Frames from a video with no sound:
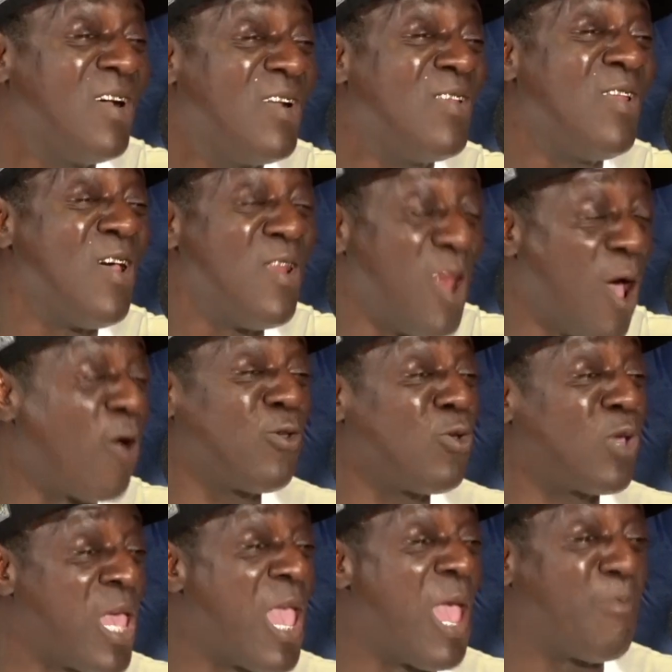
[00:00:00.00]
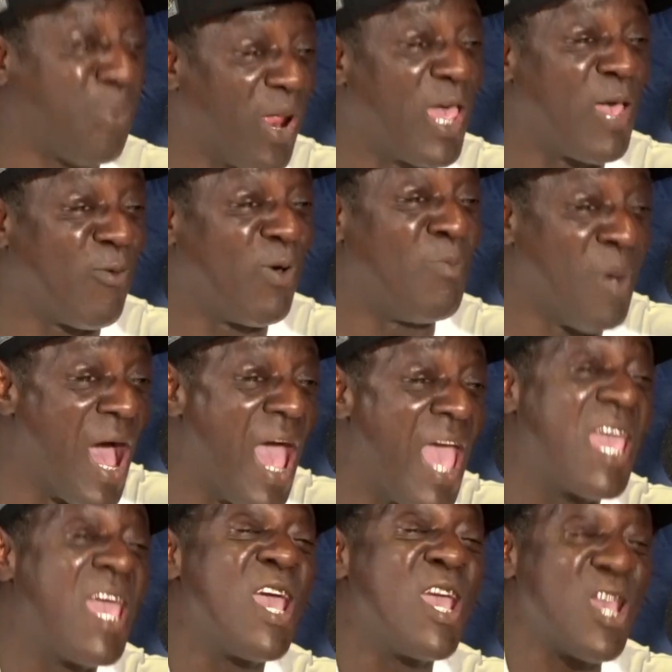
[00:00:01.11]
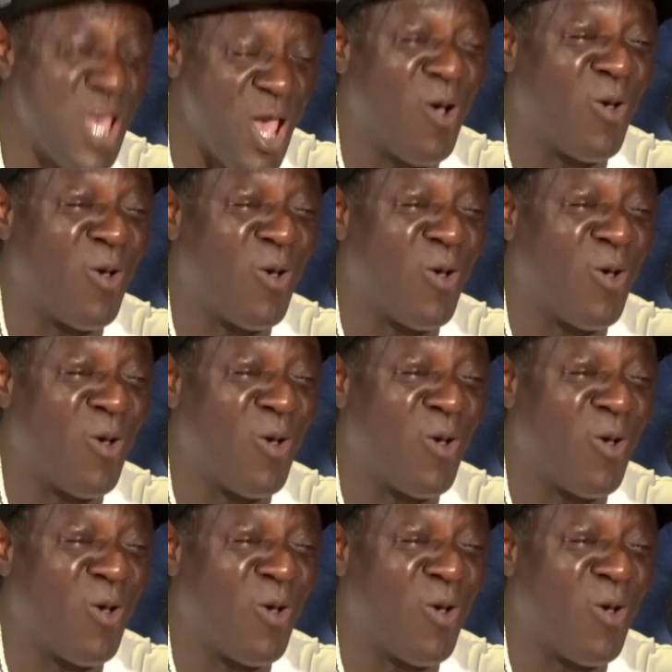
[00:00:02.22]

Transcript: No, you can't play with my yo.